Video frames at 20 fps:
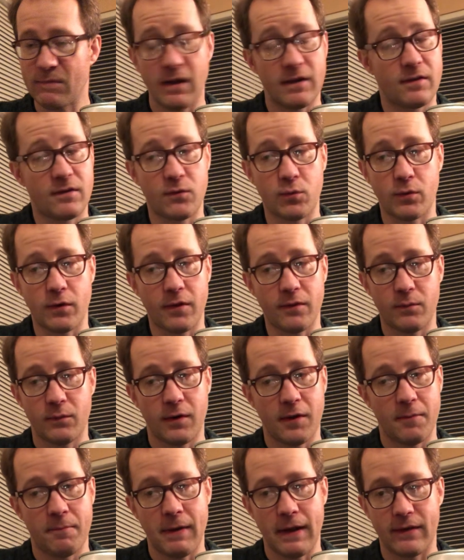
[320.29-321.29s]
this is one
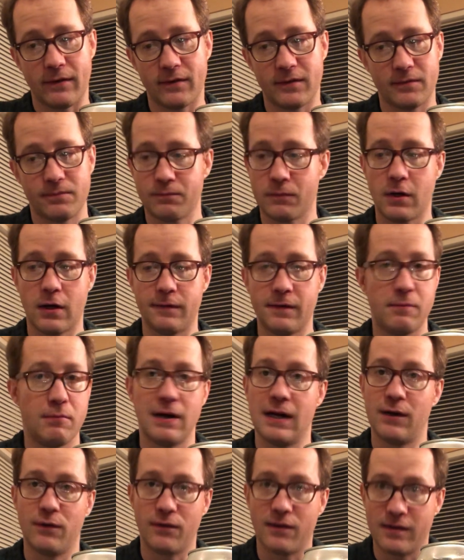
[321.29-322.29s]
of the best coffee
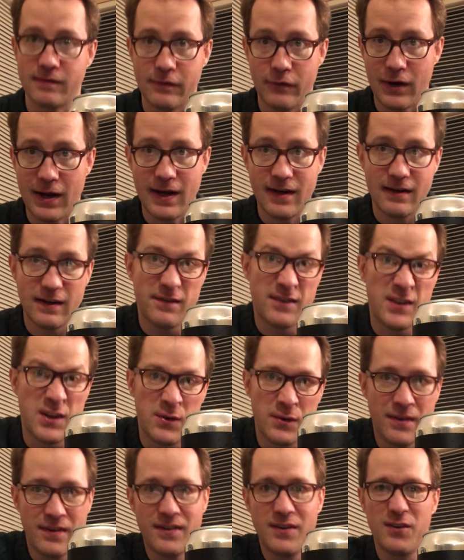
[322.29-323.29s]
browns I've ever had, even though
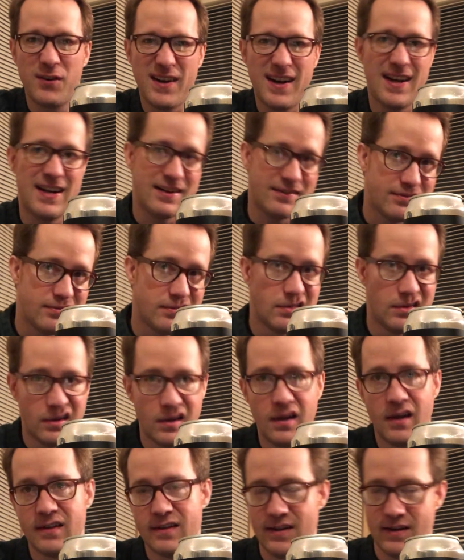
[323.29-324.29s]
it's still kind of...
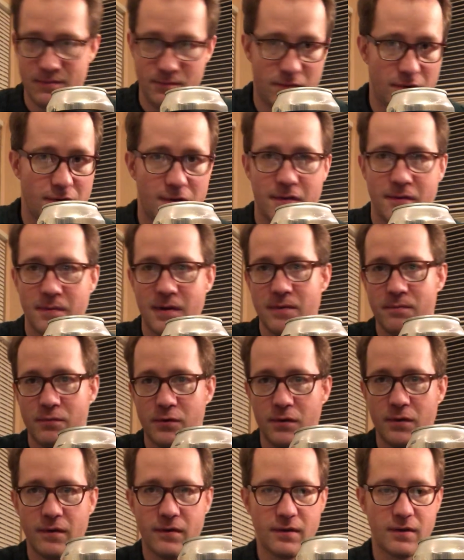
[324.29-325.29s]
A lot of breweries might
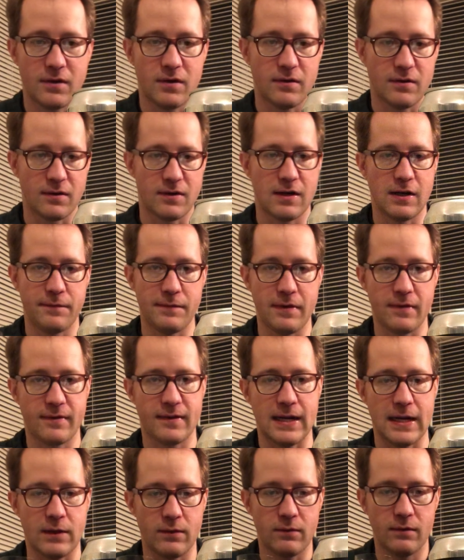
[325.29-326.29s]
brew this and call it a coffee
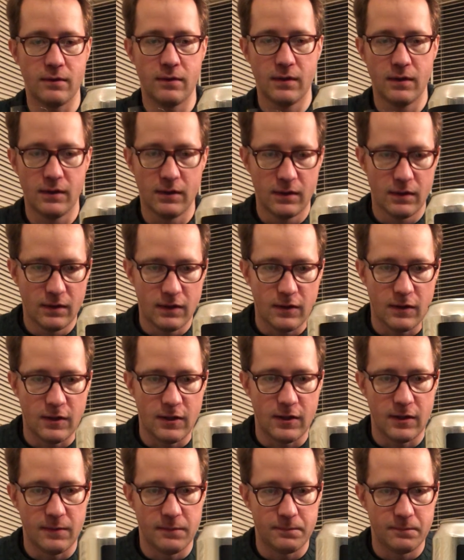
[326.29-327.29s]
stout.
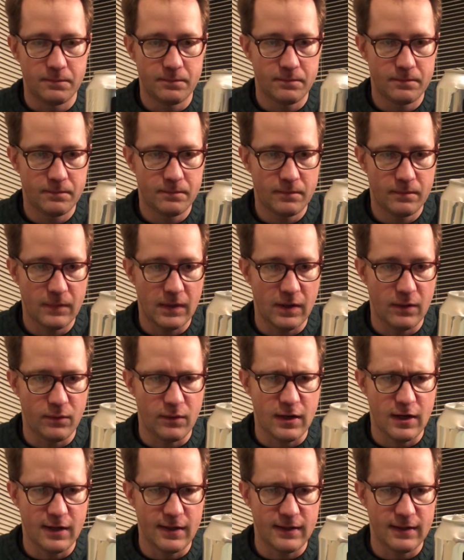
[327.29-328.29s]
I would
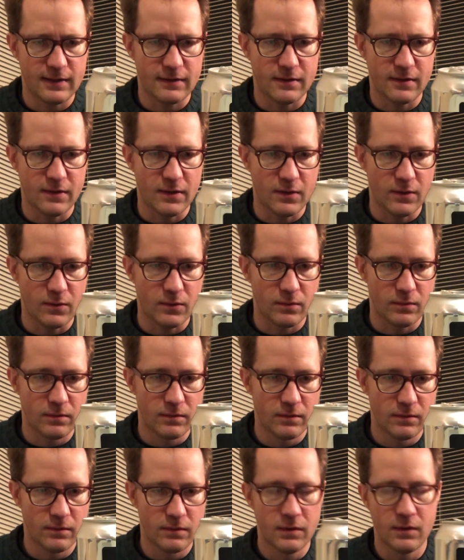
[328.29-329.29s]
kind of like to know
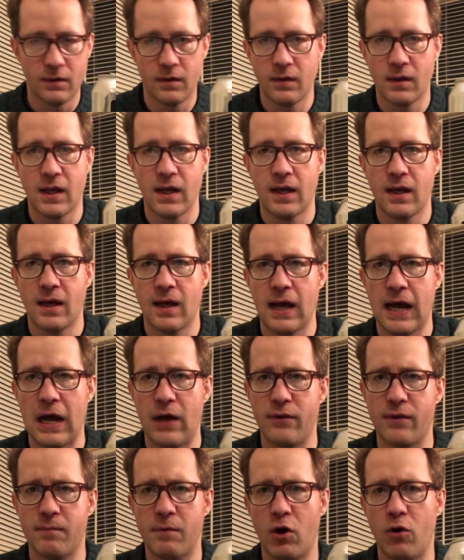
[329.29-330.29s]
how
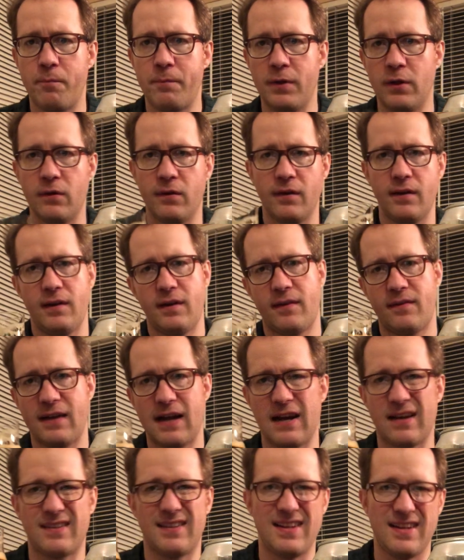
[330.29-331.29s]
the malt bill
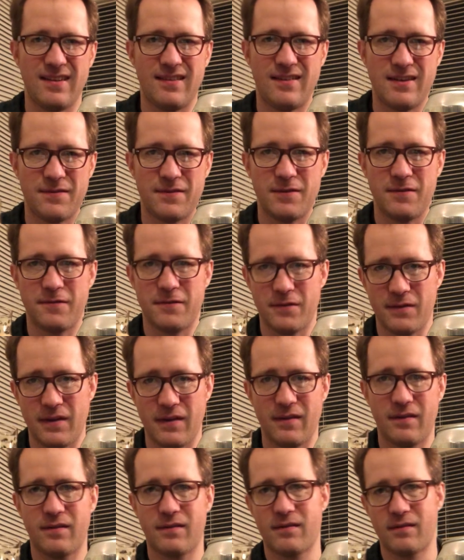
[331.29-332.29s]
exactly is different for
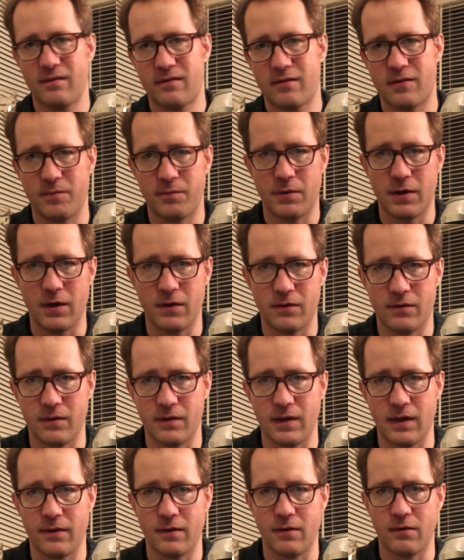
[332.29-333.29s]
this compared to
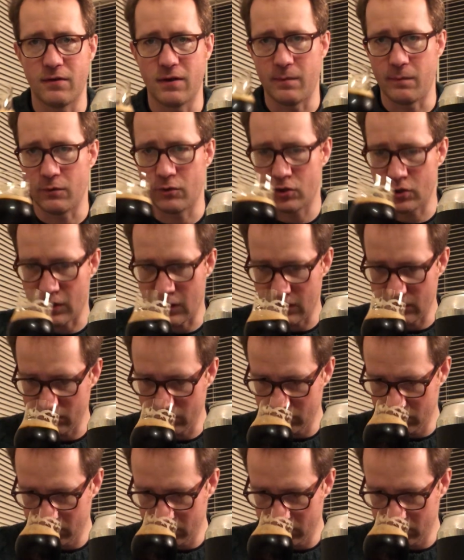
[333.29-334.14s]
like their double shot.